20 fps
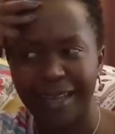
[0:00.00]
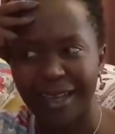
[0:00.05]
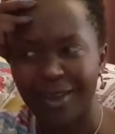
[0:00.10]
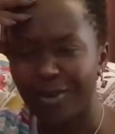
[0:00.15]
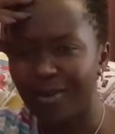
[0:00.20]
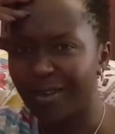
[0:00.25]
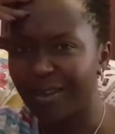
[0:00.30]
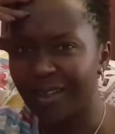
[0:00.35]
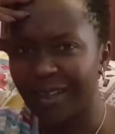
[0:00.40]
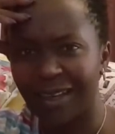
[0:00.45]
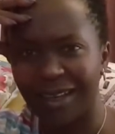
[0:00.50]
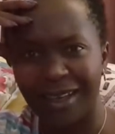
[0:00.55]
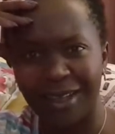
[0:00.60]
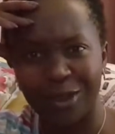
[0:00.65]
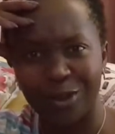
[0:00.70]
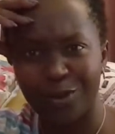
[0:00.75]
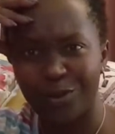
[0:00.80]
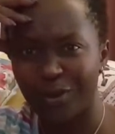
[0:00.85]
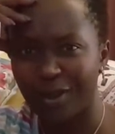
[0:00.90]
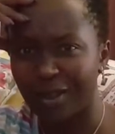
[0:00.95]
I don't think I
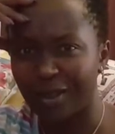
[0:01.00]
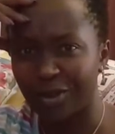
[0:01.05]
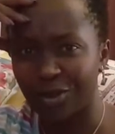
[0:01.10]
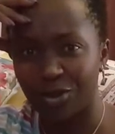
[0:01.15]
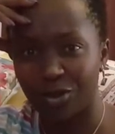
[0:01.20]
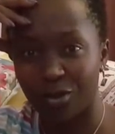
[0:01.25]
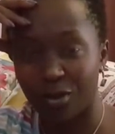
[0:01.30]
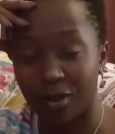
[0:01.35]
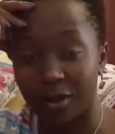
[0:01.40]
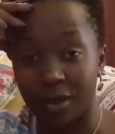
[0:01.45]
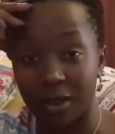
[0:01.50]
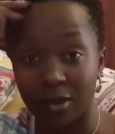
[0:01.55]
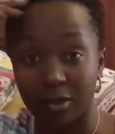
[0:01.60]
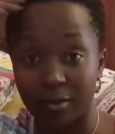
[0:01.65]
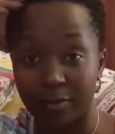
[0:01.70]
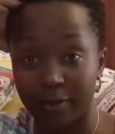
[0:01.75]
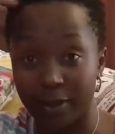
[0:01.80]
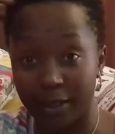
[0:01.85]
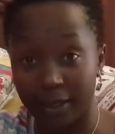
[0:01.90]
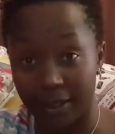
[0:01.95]
do any chores. I
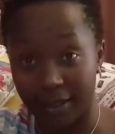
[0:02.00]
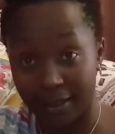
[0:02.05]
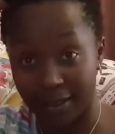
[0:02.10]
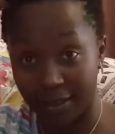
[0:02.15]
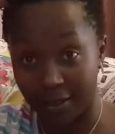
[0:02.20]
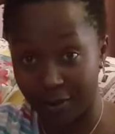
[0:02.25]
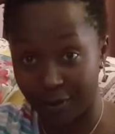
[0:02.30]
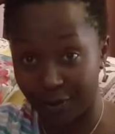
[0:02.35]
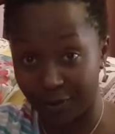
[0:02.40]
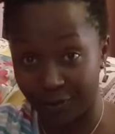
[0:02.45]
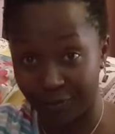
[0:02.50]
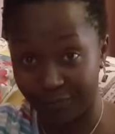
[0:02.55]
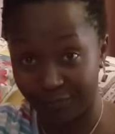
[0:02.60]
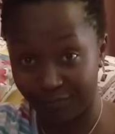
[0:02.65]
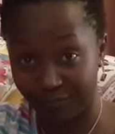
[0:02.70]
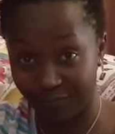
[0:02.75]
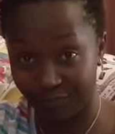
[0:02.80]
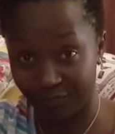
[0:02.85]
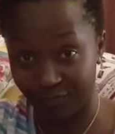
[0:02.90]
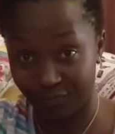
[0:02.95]
would be lying.
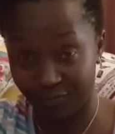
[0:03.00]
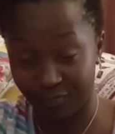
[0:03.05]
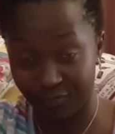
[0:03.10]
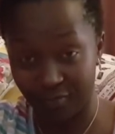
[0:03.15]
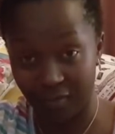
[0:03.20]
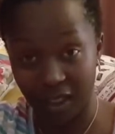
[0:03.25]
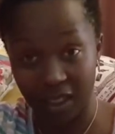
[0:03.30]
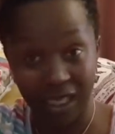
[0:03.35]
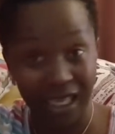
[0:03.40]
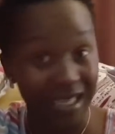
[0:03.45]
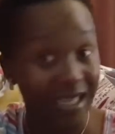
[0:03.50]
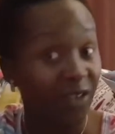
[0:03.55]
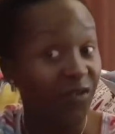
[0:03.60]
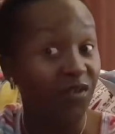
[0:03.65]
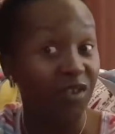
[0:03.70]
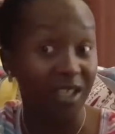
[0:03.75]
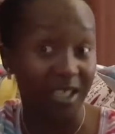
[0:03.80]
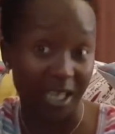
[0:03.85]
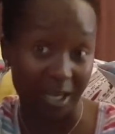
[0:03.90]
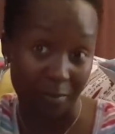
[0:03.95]
And the
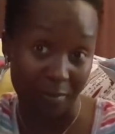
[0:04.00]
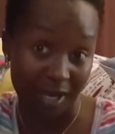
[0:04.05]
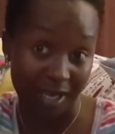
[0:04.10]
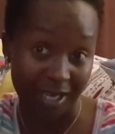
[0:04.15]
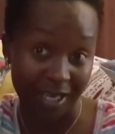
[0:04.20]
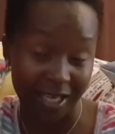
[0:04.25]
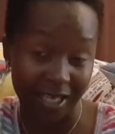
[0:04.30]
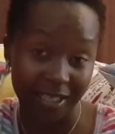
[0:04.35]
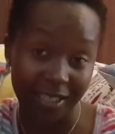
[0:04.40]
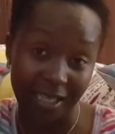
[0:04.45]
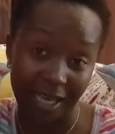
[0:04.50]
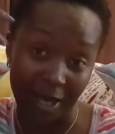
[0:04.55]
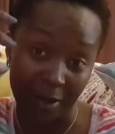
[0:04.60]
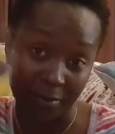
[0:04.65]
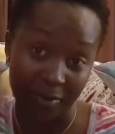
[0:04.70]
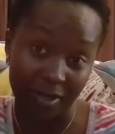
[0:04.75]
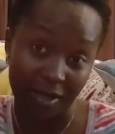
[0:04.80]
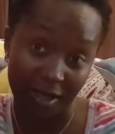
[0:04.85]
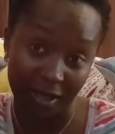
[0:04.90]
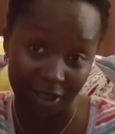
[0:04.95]
free time I get,
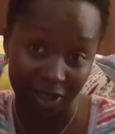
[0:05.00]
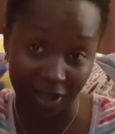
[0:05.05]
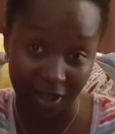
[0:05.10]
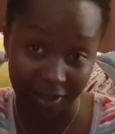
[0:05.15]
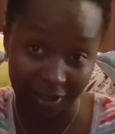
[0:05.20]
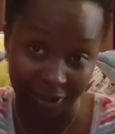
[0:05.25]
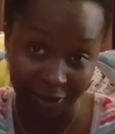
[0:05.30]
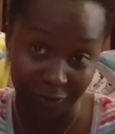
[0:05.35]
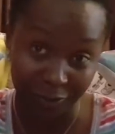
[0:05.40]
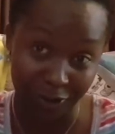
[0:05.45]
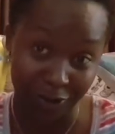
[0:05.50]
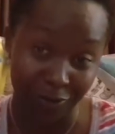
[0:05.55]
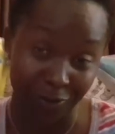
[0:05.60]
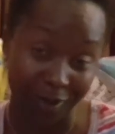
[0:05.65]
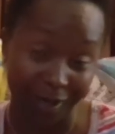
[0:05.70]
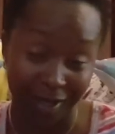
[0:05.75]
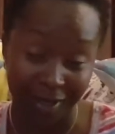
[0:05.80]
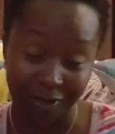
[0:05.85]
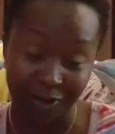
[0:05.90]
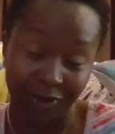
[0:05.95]
I'm here chatting with you
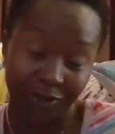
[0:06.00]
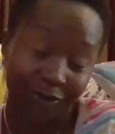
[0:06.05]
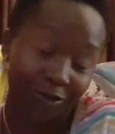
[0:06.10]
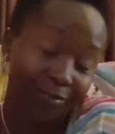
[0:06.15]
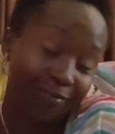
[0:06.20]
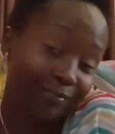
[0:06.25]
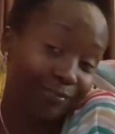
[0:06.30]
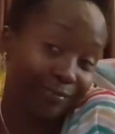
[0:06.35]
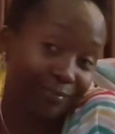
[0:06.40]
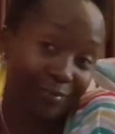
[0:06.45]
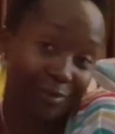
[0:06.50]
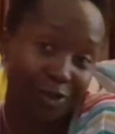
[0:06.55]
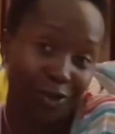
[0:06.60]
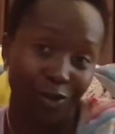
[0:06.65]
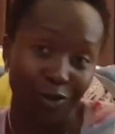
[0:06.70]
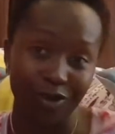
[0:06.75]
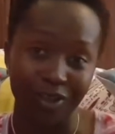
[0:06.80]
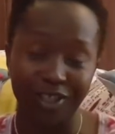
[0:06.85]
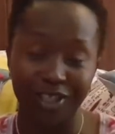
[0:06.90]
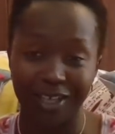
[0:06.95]
guys, so
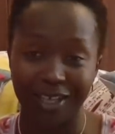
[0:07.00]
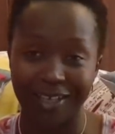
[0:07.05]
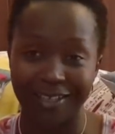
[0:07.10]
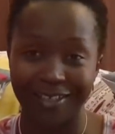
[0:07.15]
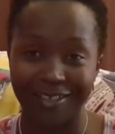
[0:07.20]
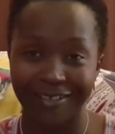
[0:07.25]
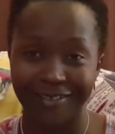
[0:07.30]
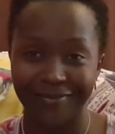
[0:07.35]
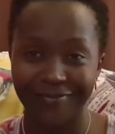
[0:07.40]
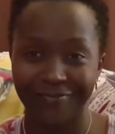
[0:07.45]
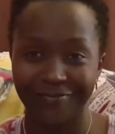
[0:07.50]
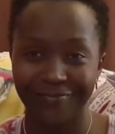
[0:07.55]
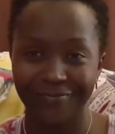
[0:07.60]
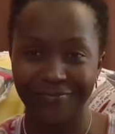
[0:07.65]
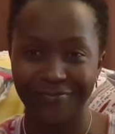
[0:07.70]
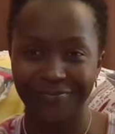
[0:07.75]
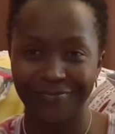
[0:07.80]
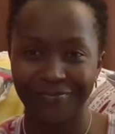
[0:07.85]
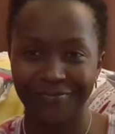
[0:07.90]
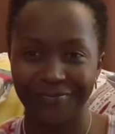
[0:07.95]
don't judge.
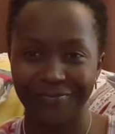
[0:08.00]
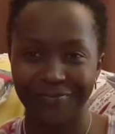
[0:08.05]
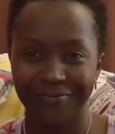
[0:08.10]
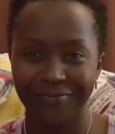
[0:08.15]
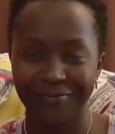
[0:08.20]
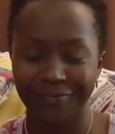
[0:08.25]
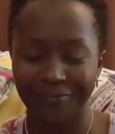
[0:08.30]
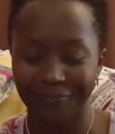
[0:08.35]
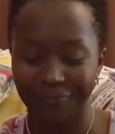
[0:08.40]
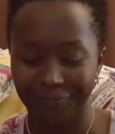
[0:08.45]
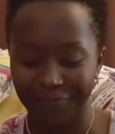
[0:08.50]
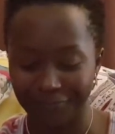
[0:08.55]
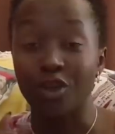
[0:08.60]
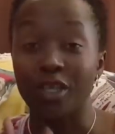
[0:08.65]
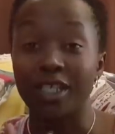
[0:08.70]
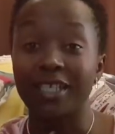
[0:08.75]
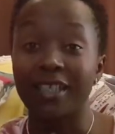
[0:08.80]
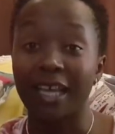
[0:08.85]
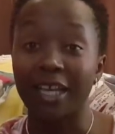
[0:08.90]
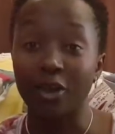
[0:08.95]

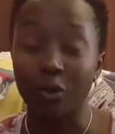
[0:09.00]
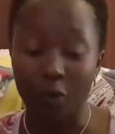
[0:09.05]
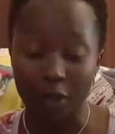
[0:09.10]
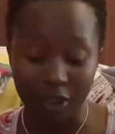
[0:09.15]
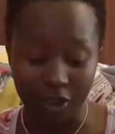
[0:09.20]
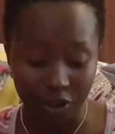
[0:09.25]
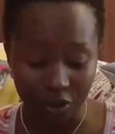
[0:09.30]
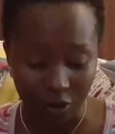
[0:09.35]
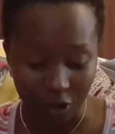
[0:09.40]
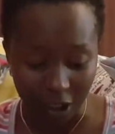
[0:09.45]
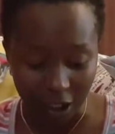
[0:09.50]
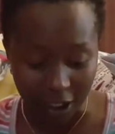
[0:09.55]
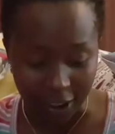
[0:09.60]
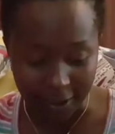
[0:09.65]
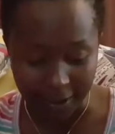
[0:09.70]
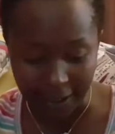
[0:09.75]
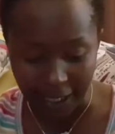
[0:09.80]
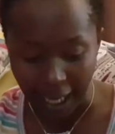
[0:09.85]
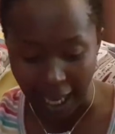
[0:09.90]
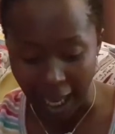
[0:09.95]
So his third question
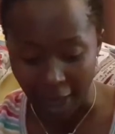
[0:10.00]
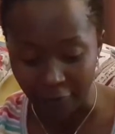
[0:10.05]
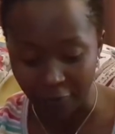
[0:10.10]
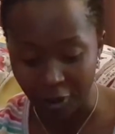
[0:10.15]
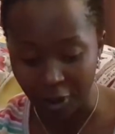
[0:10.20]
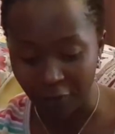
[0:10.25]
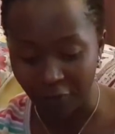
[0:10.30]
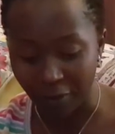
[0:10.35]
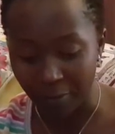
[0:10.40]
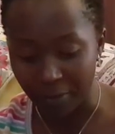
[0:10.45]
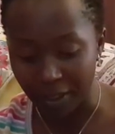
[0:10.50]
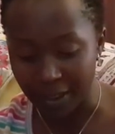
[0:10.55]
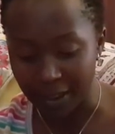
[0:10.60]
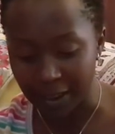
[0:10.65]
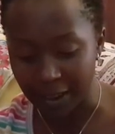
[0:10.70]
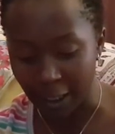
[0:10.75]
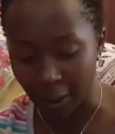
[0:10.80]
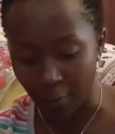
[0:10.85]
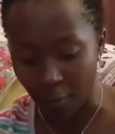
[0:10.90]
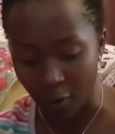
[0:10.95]
is, have you ever
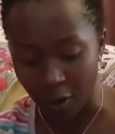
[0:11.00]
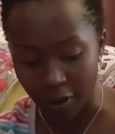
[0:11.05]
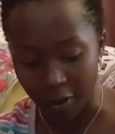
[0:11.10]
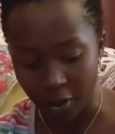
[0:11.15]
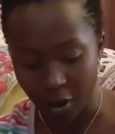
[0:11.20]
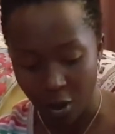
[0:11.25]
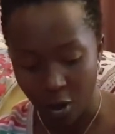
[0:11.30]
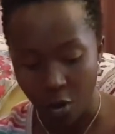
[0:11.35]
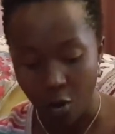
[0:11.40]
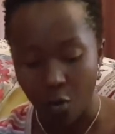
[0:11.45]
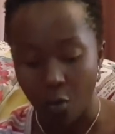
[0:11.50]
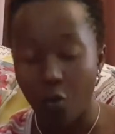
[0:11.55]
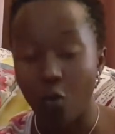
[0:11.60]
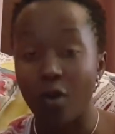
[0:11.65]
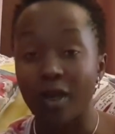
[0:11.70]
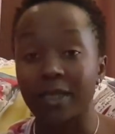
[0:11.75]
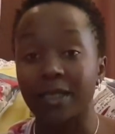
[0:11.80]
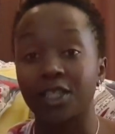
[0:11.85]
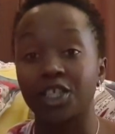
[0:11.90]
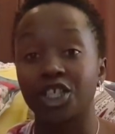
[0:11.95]
met someone
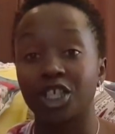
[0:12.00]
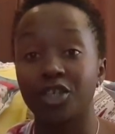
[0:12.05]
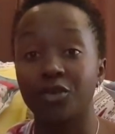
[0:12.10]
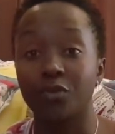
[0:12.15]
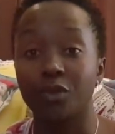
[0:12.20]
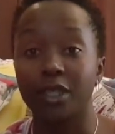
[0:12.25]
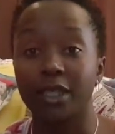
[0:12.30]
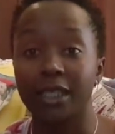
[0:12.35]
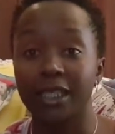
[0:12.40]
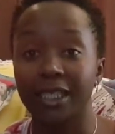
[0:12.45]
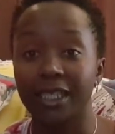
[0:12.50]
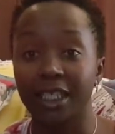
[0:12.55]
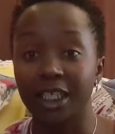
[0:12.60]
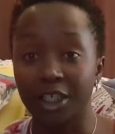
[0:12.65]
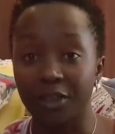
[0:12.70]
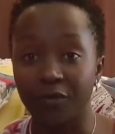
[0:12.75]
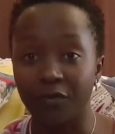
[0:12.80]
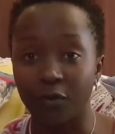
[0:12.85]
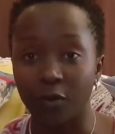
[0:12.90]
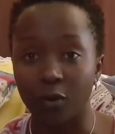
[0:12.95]
who was genuinely
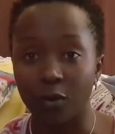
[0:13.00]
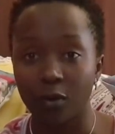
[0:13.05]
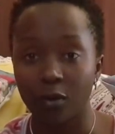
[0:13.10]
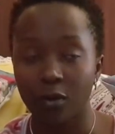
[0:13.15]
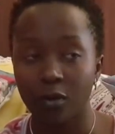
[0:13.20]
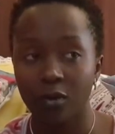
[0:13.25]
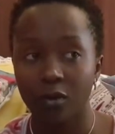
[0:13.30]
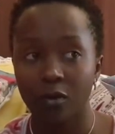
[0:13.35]
evil?